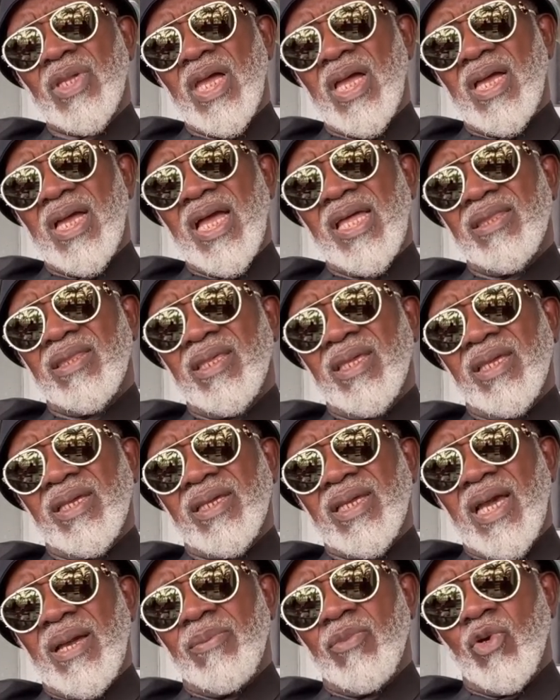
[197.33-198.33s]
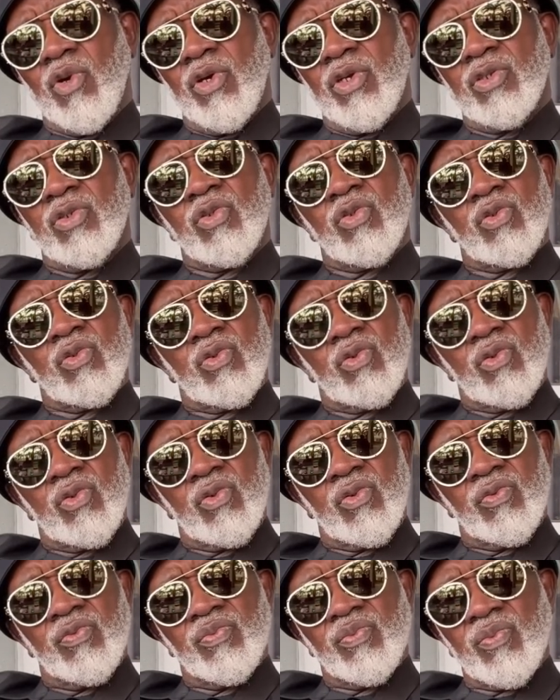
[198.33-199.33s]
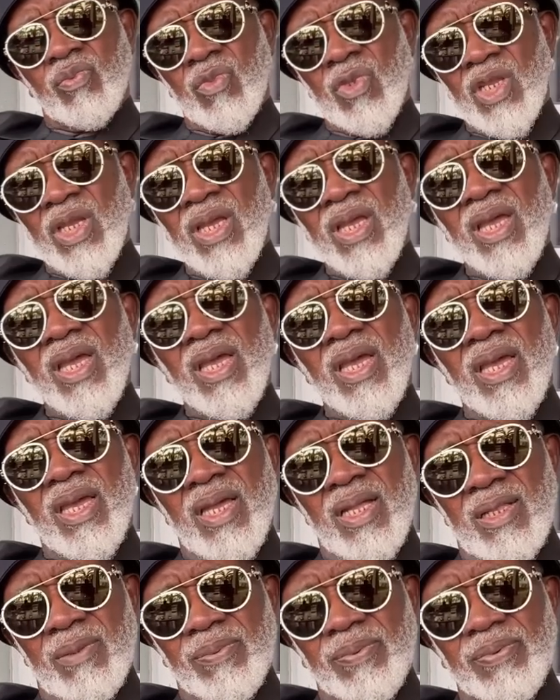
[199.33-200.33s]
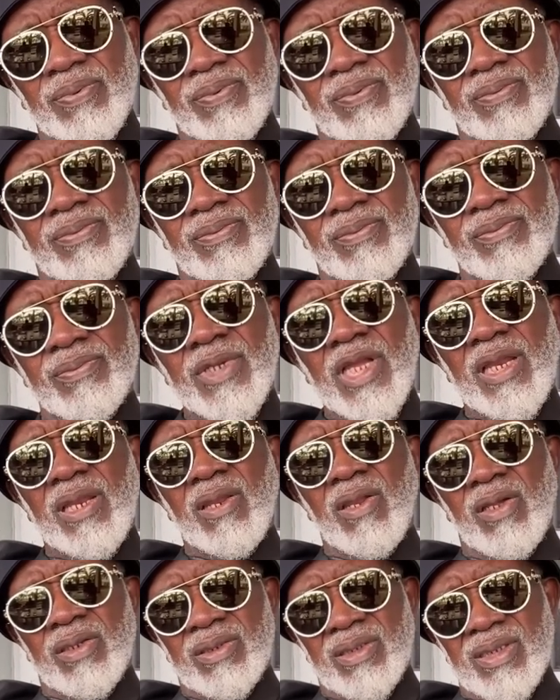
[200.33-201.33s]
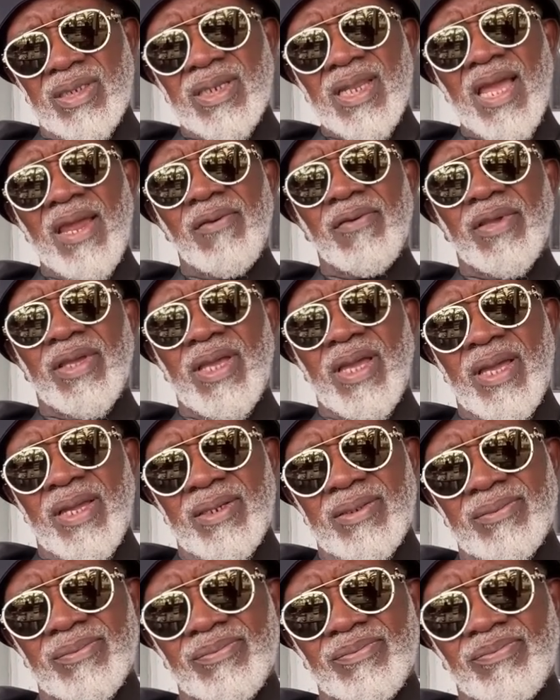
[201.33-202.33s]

I, I think I'm going to help a lot in that regard.